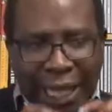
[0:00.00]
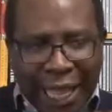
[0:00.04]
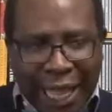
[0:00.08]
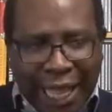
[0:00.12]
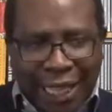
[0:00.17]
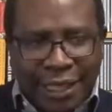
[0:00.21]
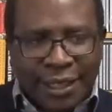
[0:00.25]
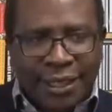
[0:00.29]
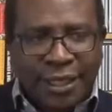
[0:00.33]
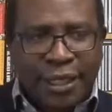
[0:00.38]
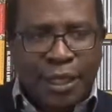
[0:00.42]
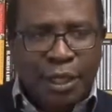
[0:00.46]

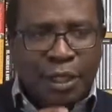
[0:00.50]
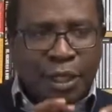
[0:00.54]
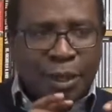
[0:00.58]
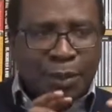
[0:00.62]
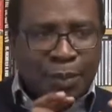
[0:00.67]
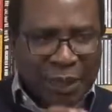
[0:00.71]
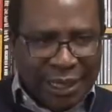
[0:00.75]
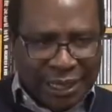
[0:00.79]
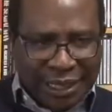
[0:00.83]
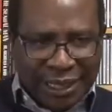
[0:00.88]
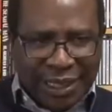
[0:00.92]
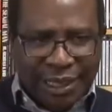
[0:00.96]
answer
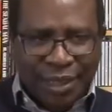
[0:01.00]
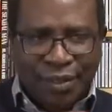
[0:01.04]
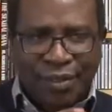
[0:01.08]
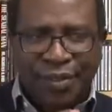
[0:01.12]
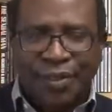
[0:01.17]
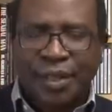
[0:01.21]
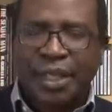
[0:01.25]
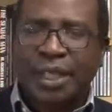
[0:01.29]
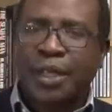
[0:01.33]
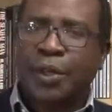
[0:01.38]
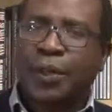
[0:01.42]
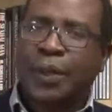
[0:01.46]

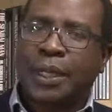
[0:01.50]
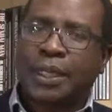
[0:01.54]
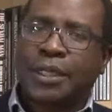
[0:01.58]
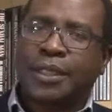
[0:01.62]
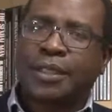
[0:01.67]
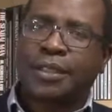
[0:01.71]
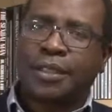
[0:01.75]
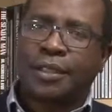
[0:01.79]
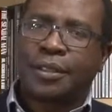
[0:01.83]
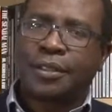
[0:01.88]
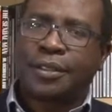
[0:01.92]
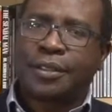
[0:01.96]
specific
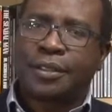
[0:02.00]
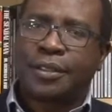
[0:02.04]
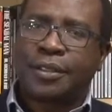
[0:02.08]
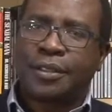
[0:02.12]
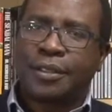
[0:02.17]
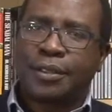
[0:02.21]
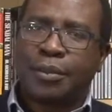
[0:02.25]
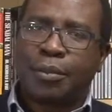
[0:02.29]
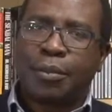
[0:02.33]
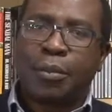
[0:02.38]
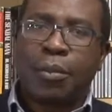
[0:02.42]
questions.